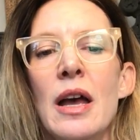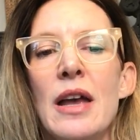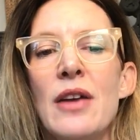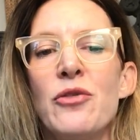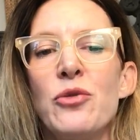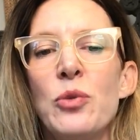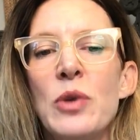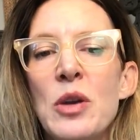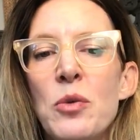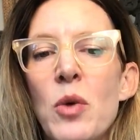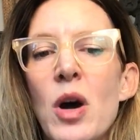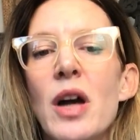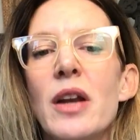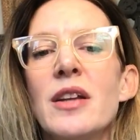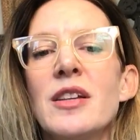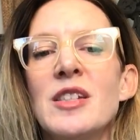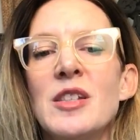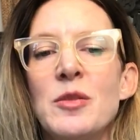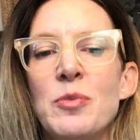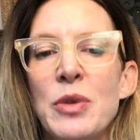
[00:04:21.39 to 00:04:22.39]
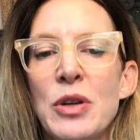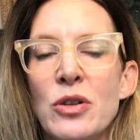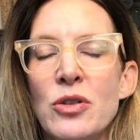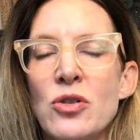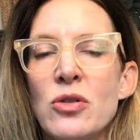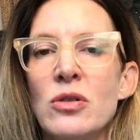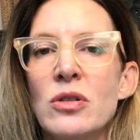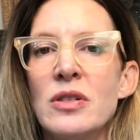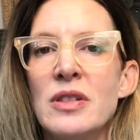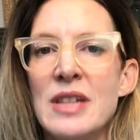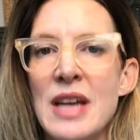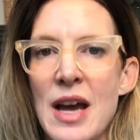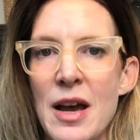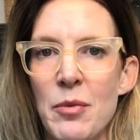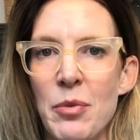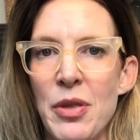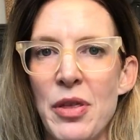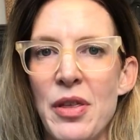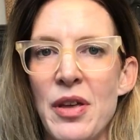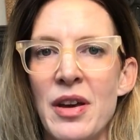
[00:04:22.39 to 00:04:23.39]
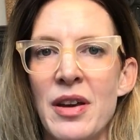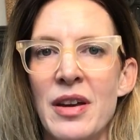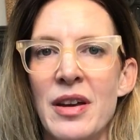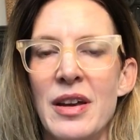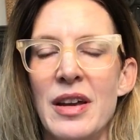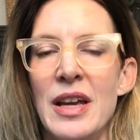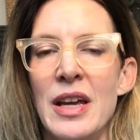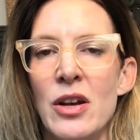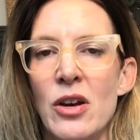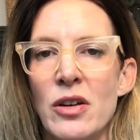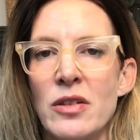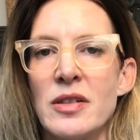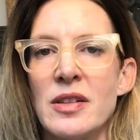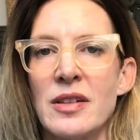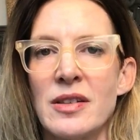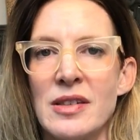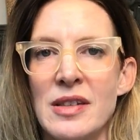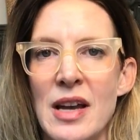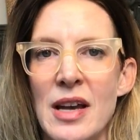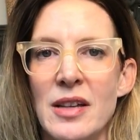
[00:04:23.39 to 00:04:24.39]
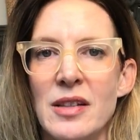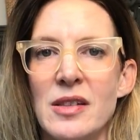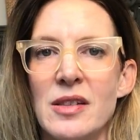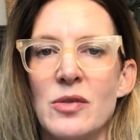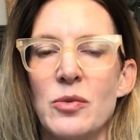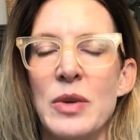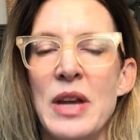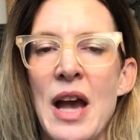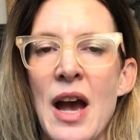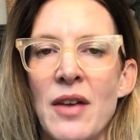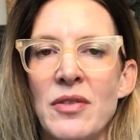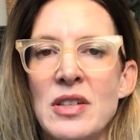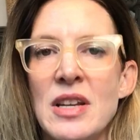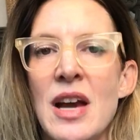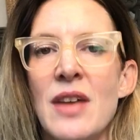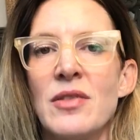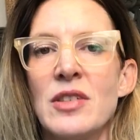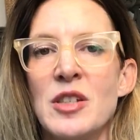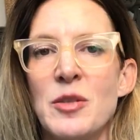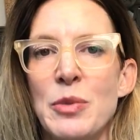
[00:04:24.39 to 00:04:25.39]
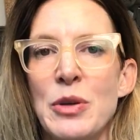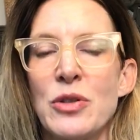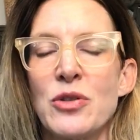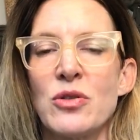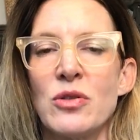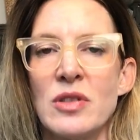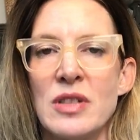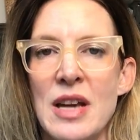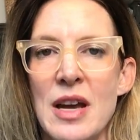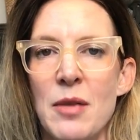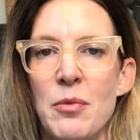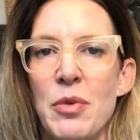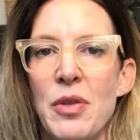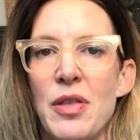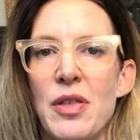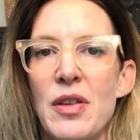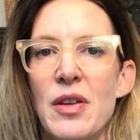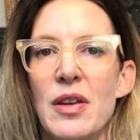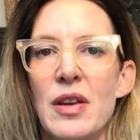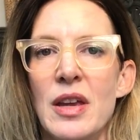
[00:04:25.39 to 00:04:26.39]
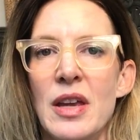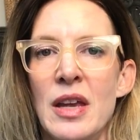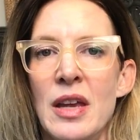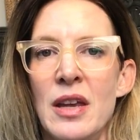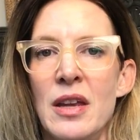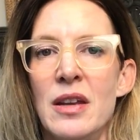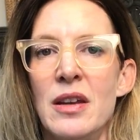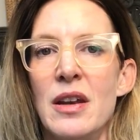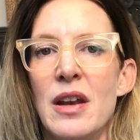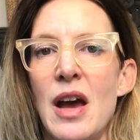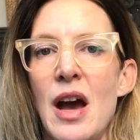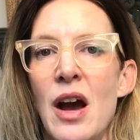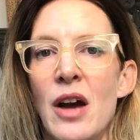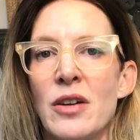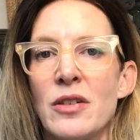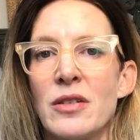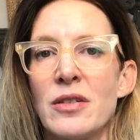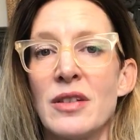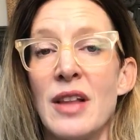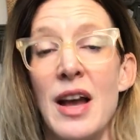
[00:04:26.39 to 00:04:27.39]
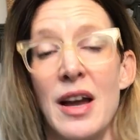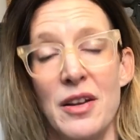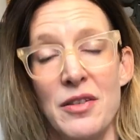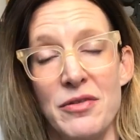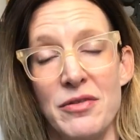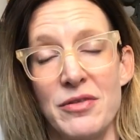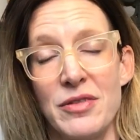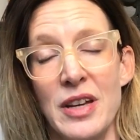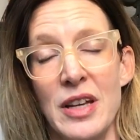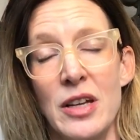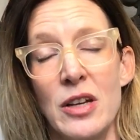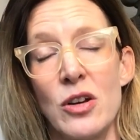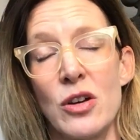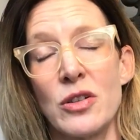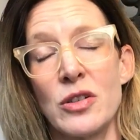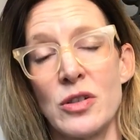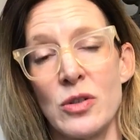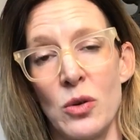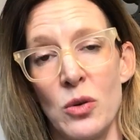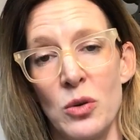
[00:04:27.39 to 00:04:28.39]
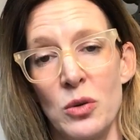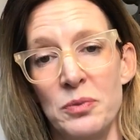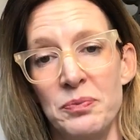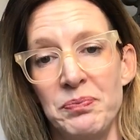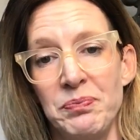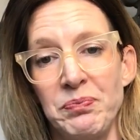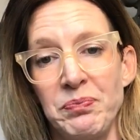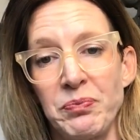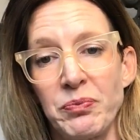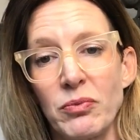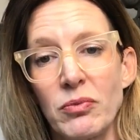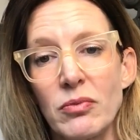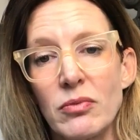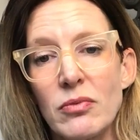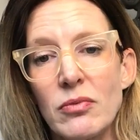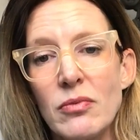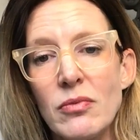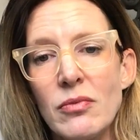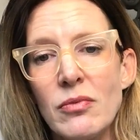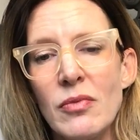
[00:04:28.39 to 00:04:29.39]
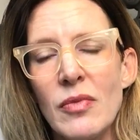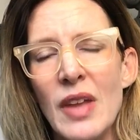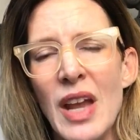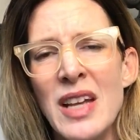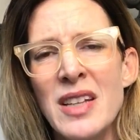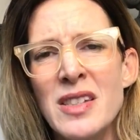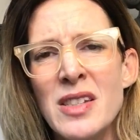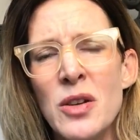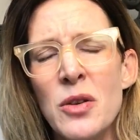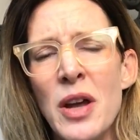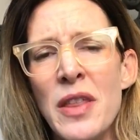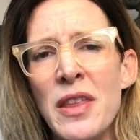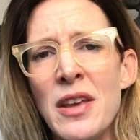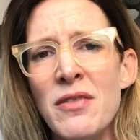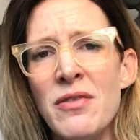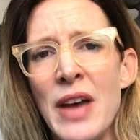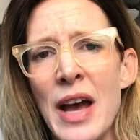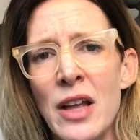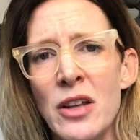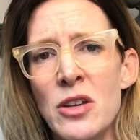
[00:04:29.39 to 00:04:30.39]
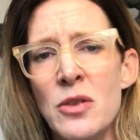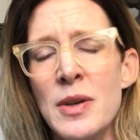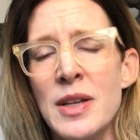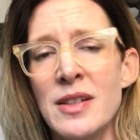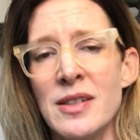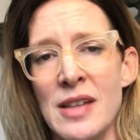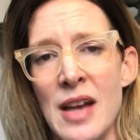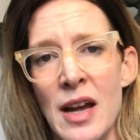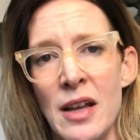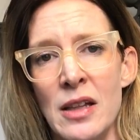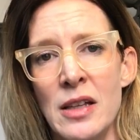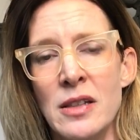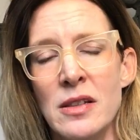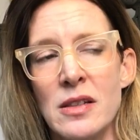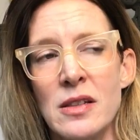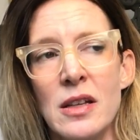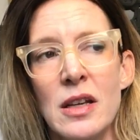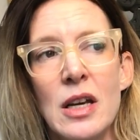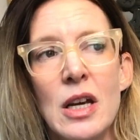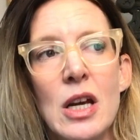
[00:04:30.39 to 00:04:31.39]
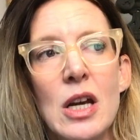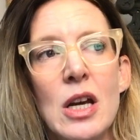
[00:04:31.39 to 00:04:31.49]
if we want a spiritual depth in our success, we have to have a spiritual depth in our life and in our soul. And so I think valuing silence,